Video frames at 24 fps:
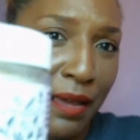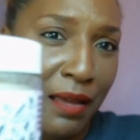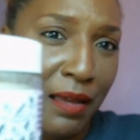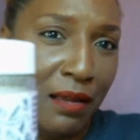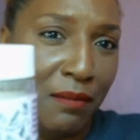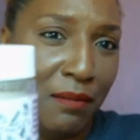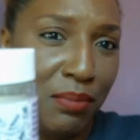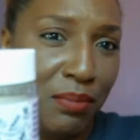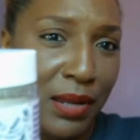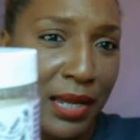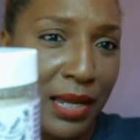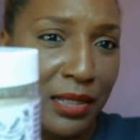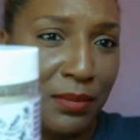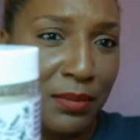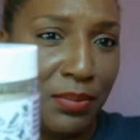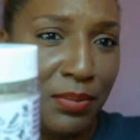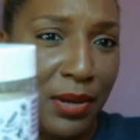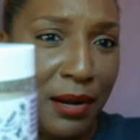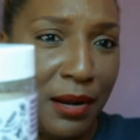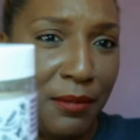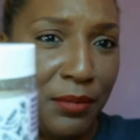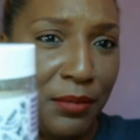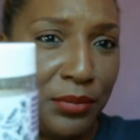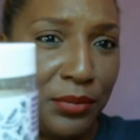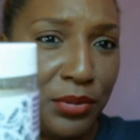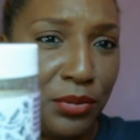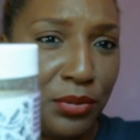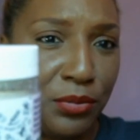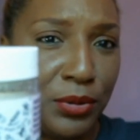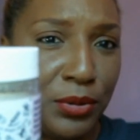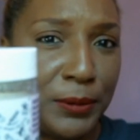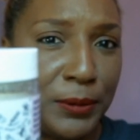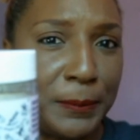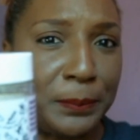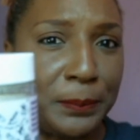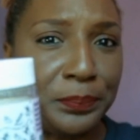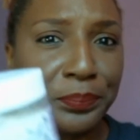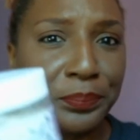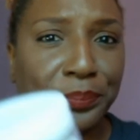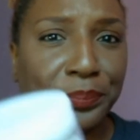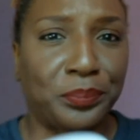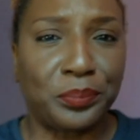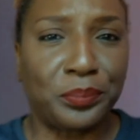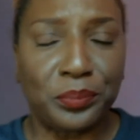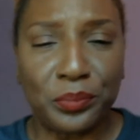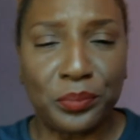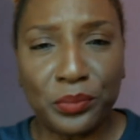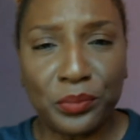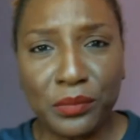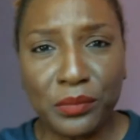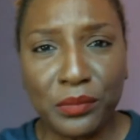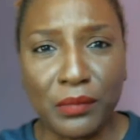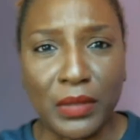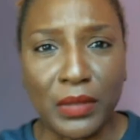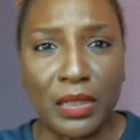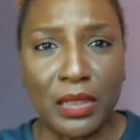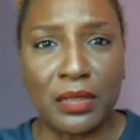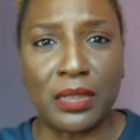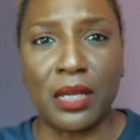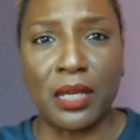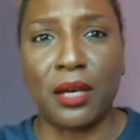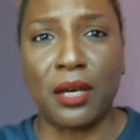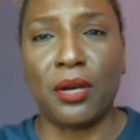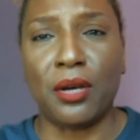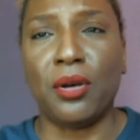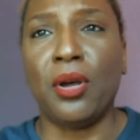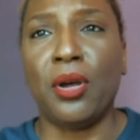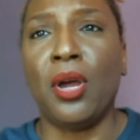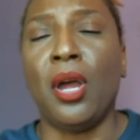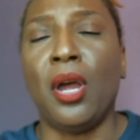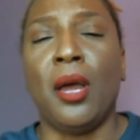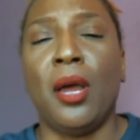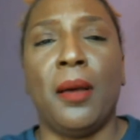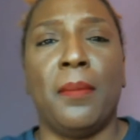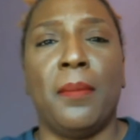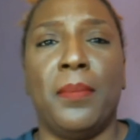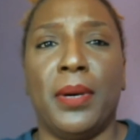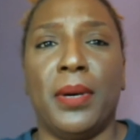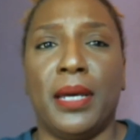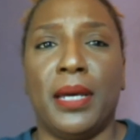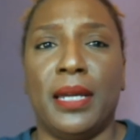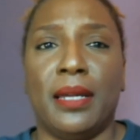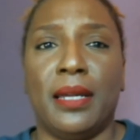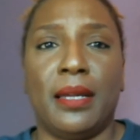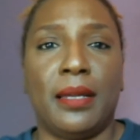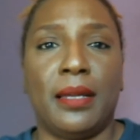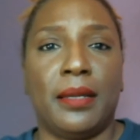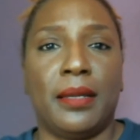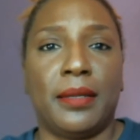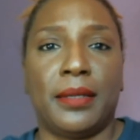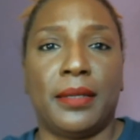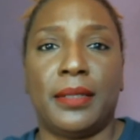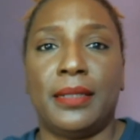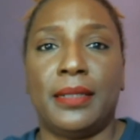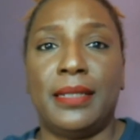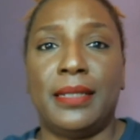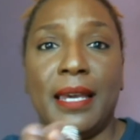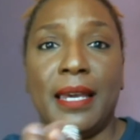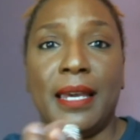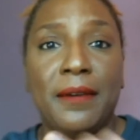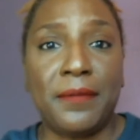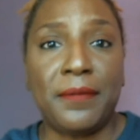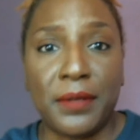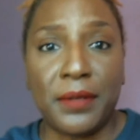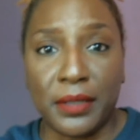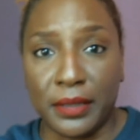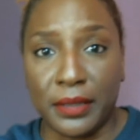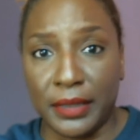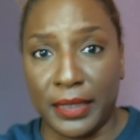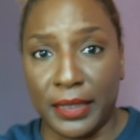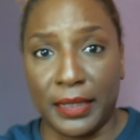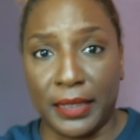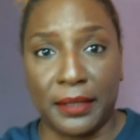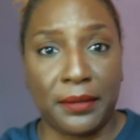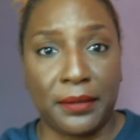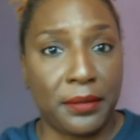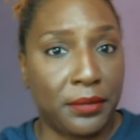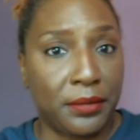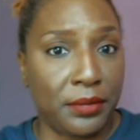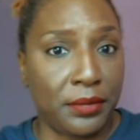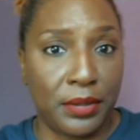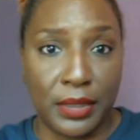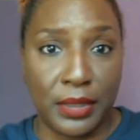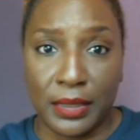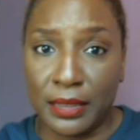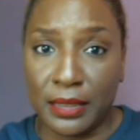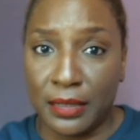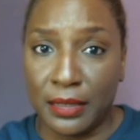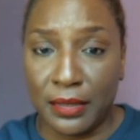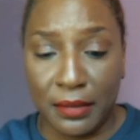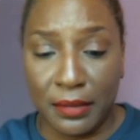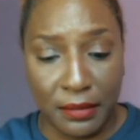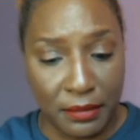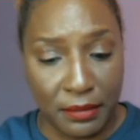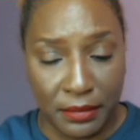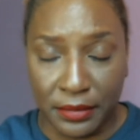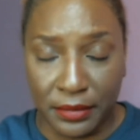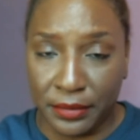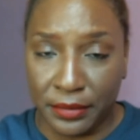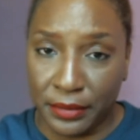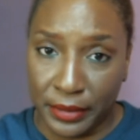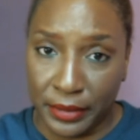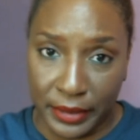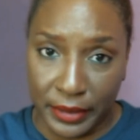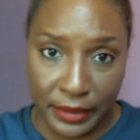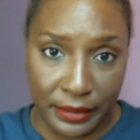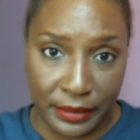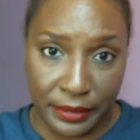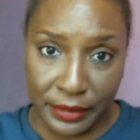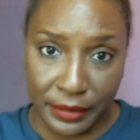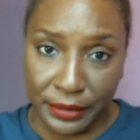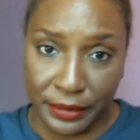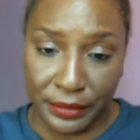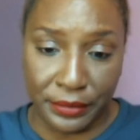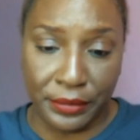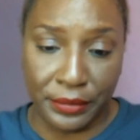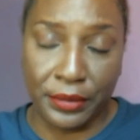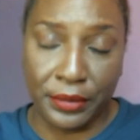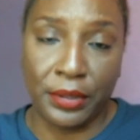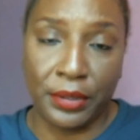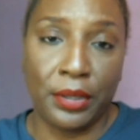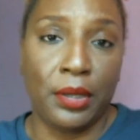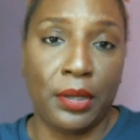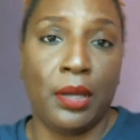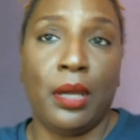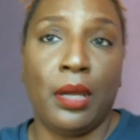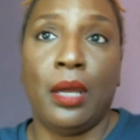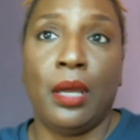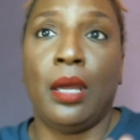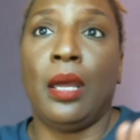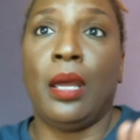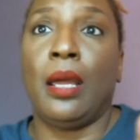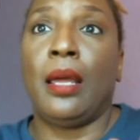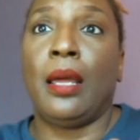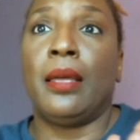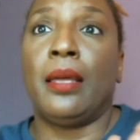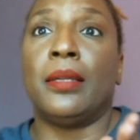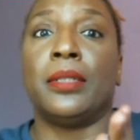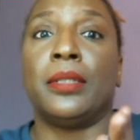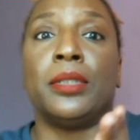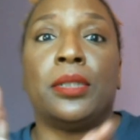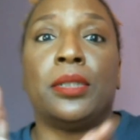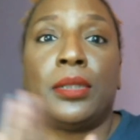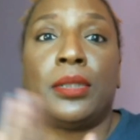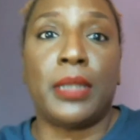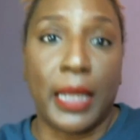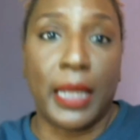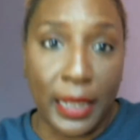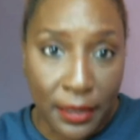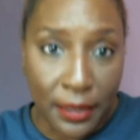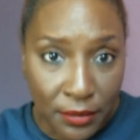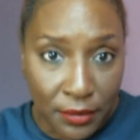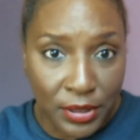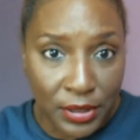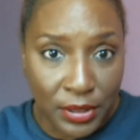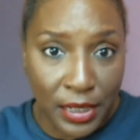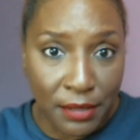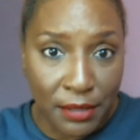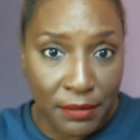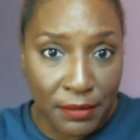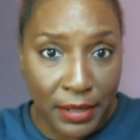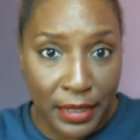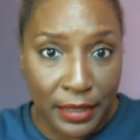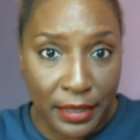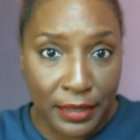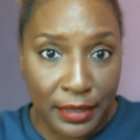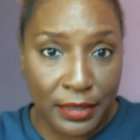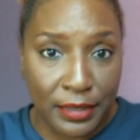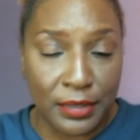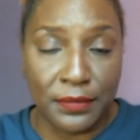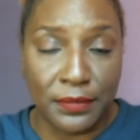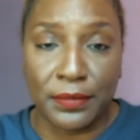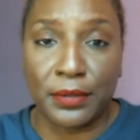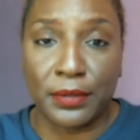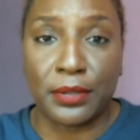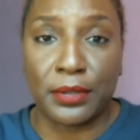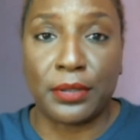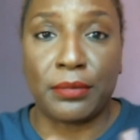Blah, blah, won't do one. So, but definitely, this is, listen, thank you, Shea Radiance, for